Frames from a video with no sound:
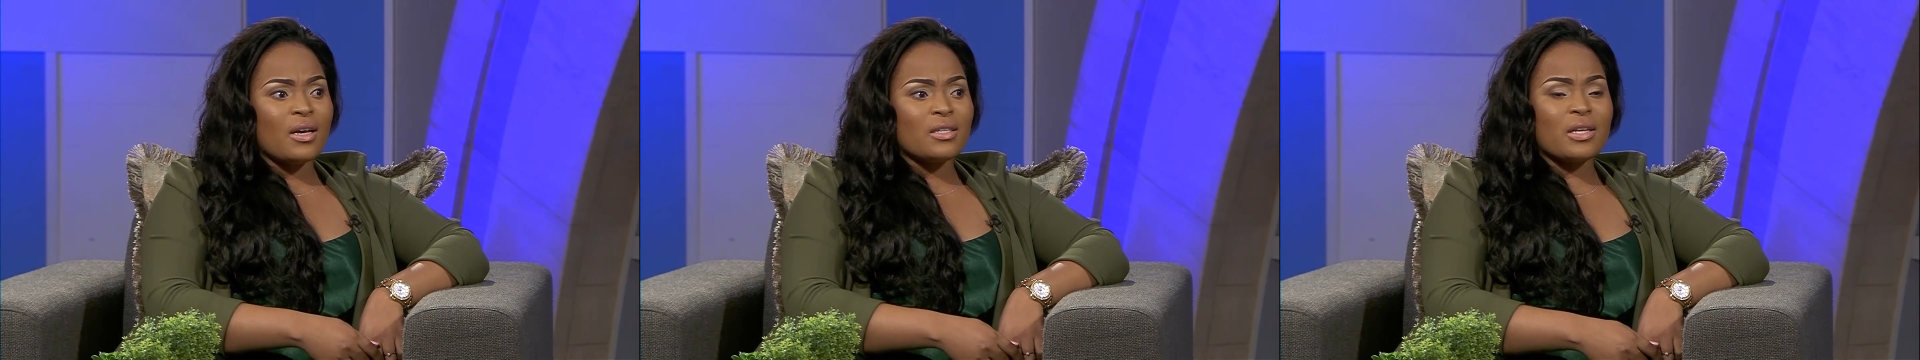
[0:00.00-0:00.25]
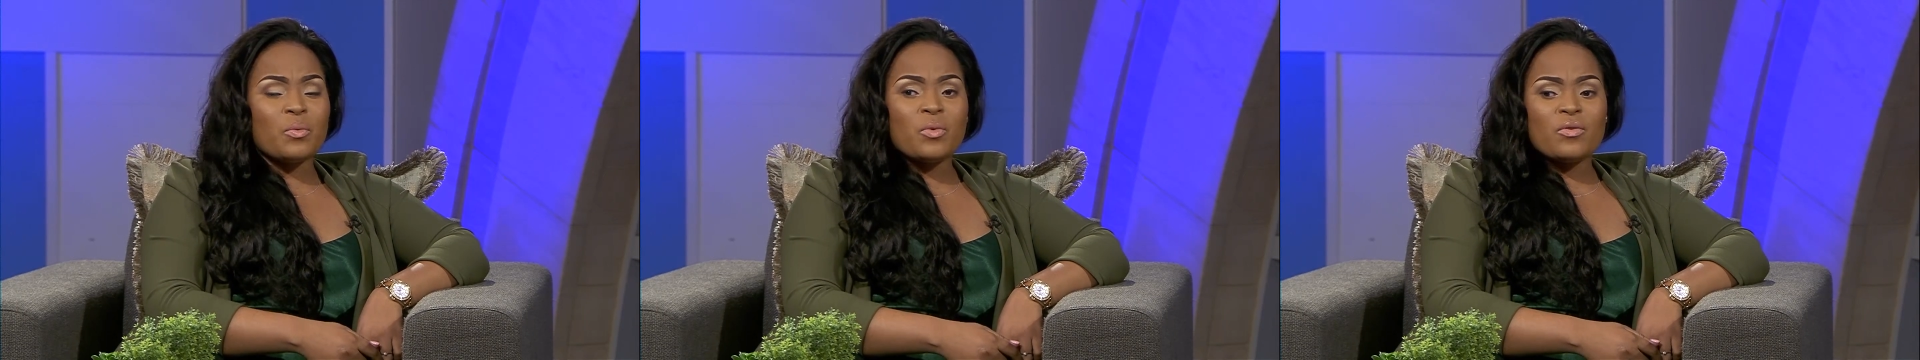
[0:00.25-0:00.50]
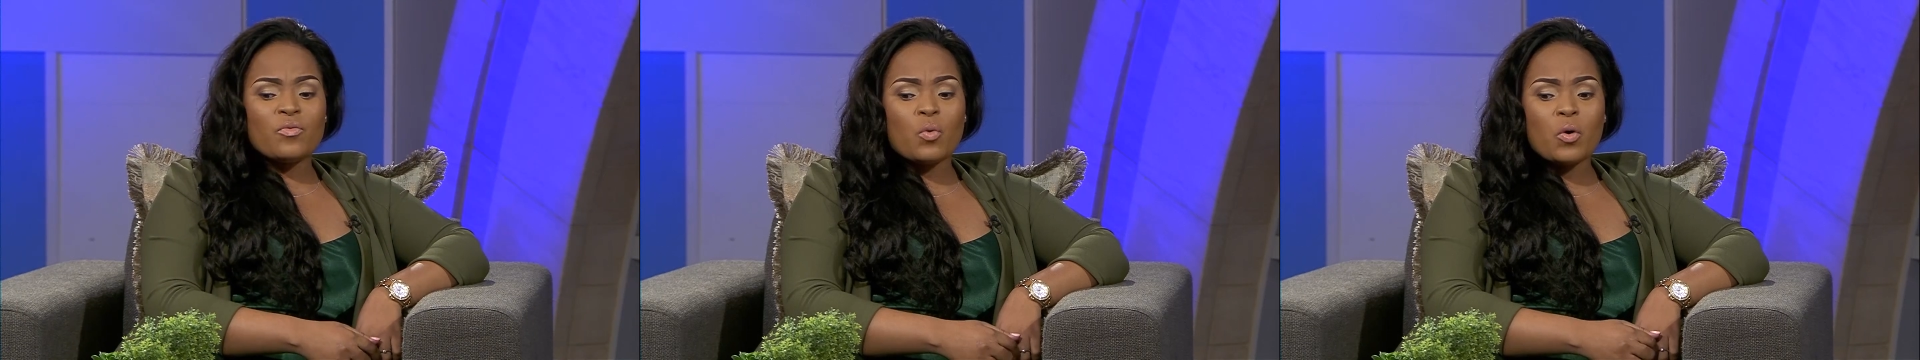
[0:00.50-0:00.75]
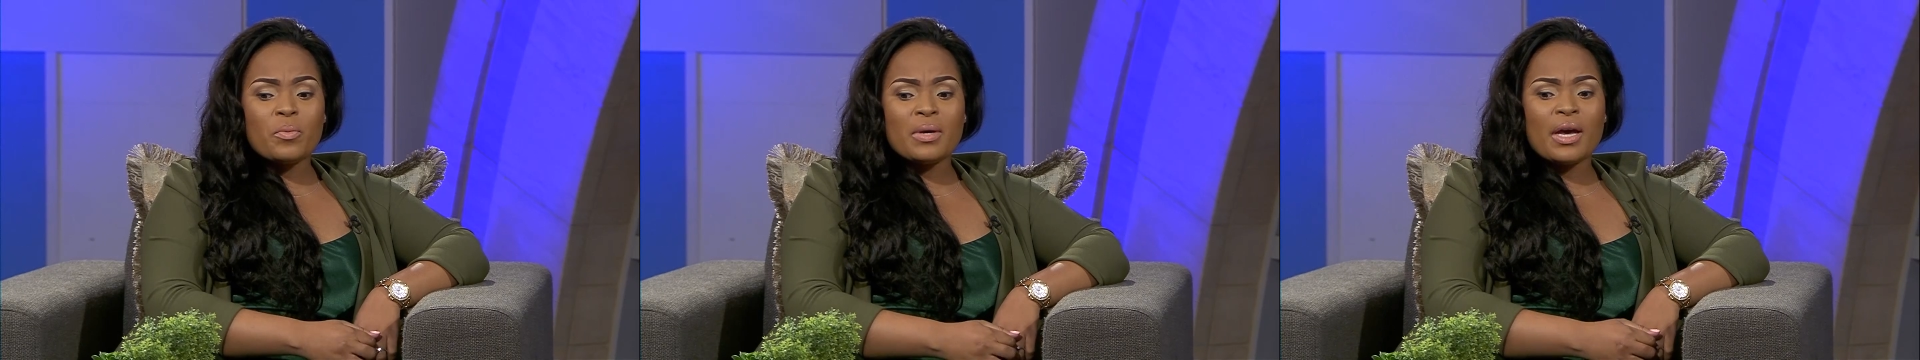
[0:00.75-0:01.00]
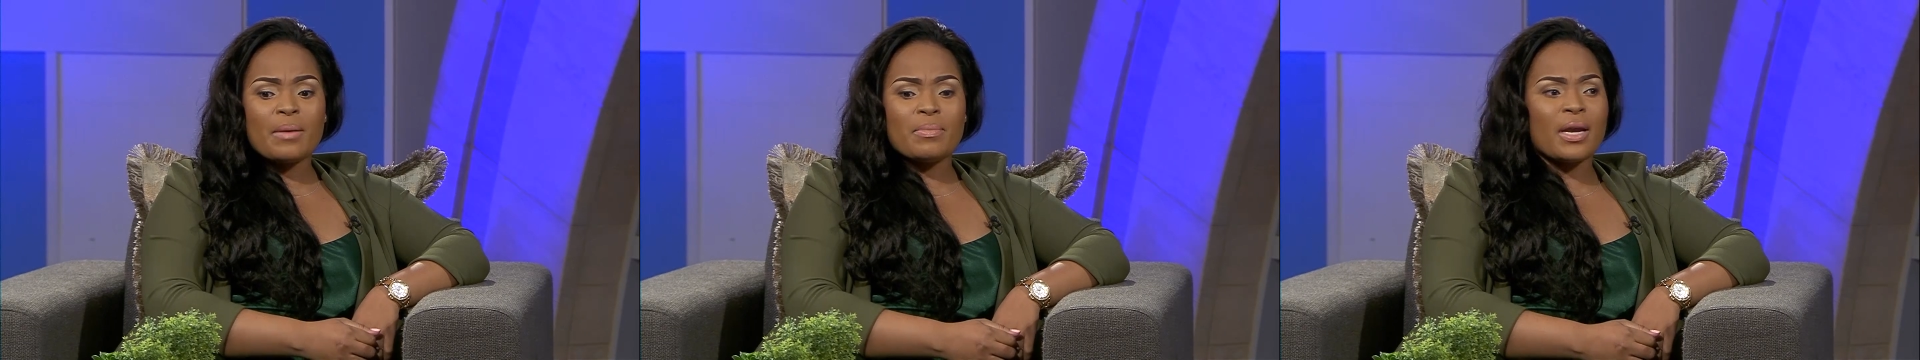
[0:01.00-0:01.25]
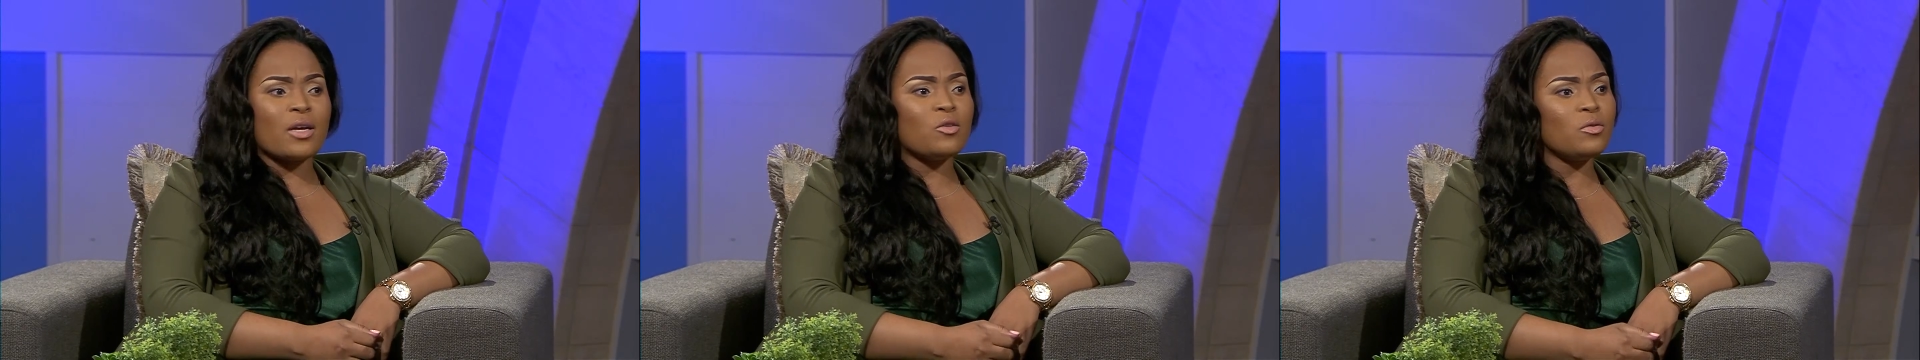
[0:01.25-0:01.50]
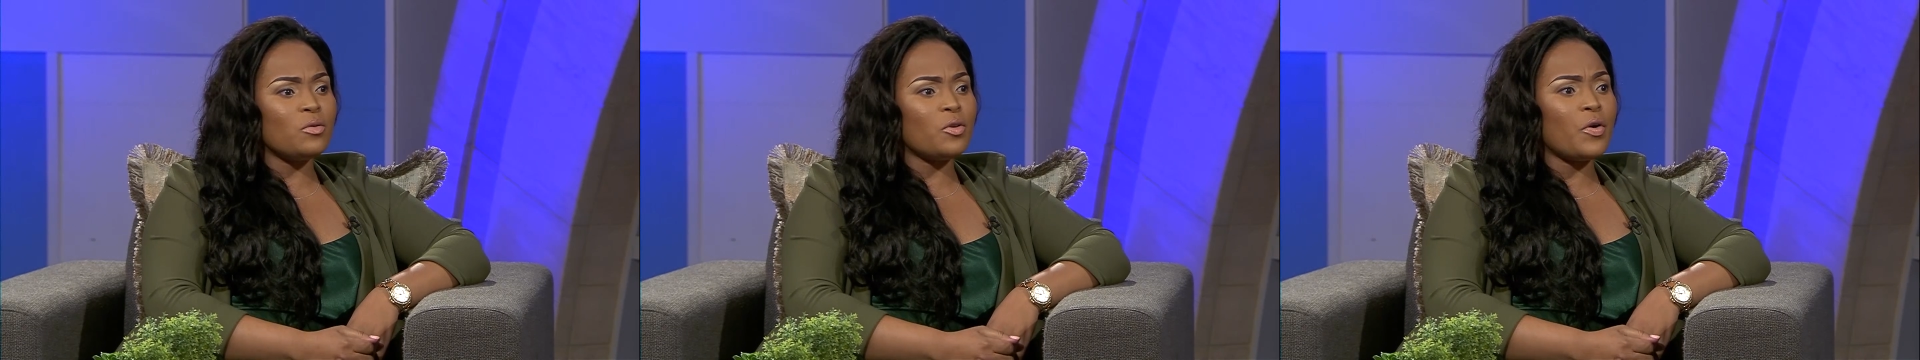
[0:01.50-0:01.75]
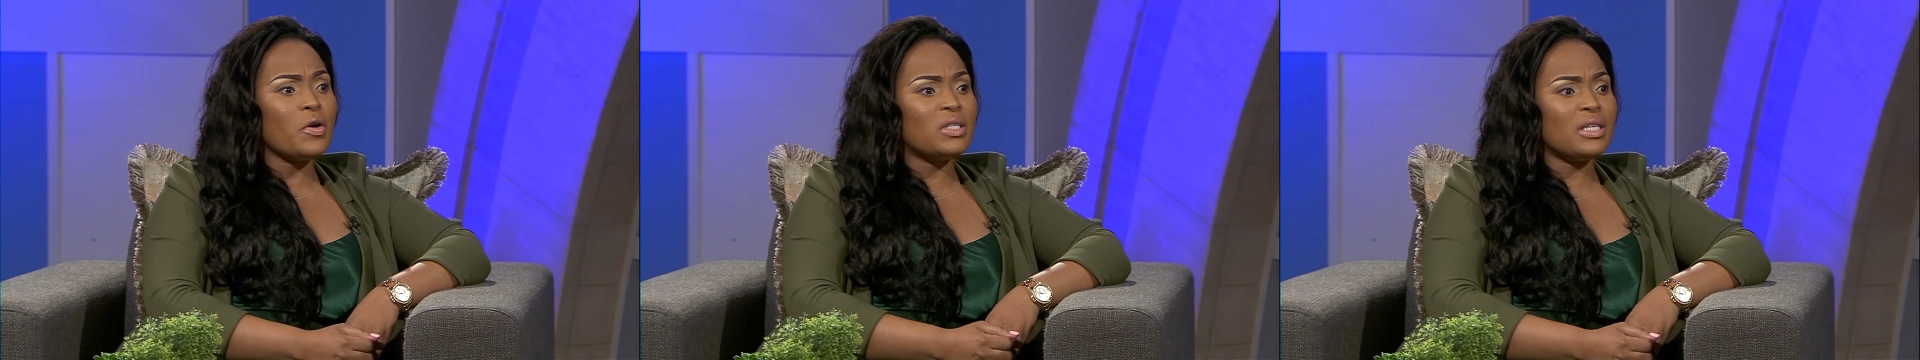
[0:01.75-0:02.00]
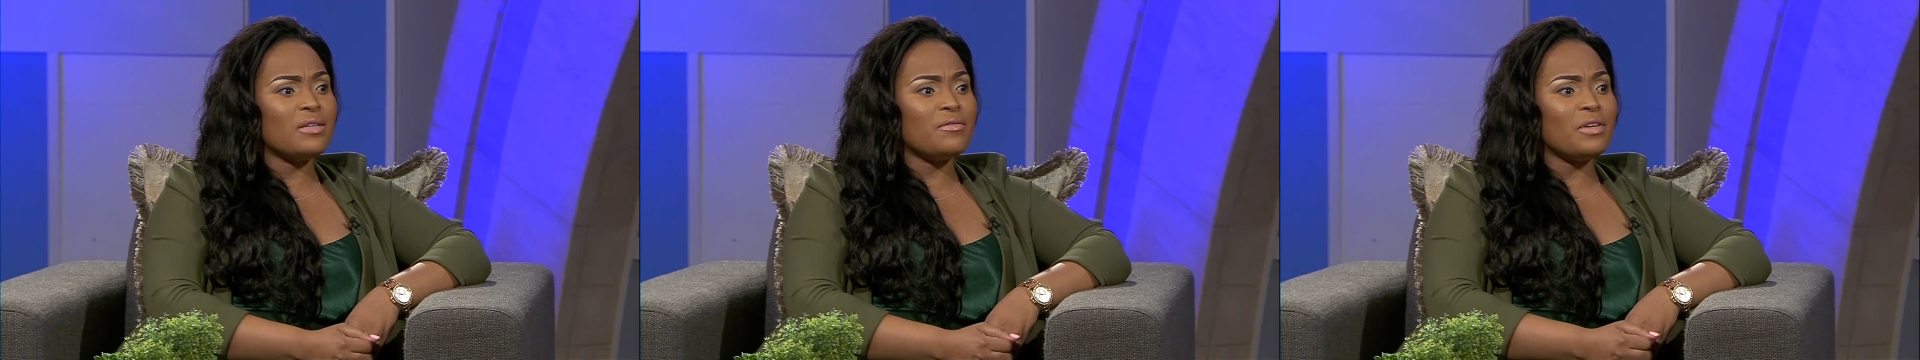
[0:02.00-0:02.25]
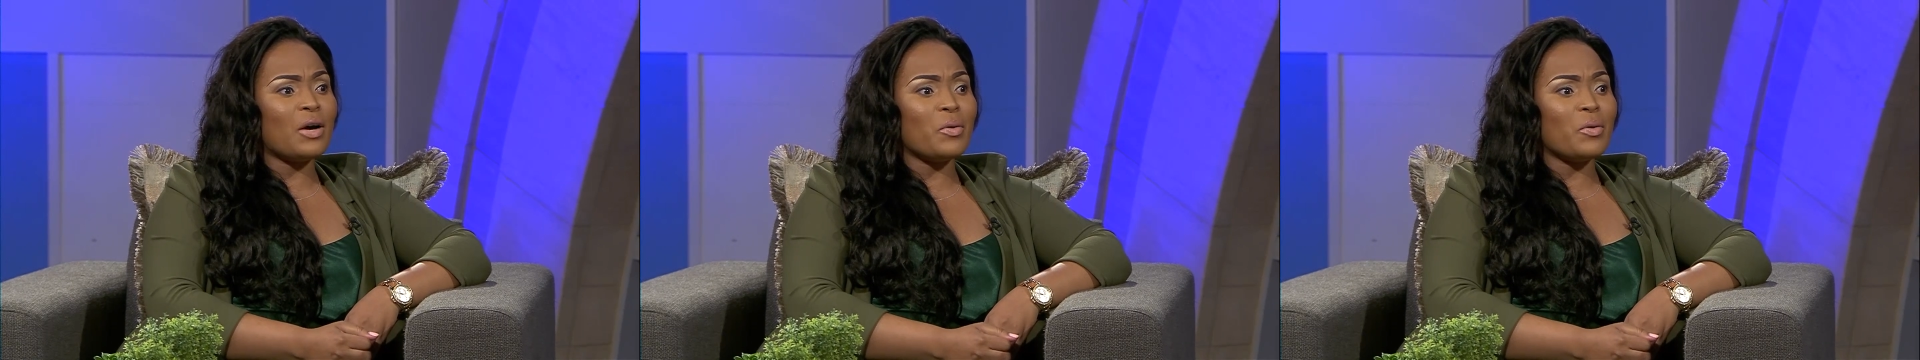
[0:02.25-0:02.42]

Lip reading: Someone woke me up like, dude, you're on TV.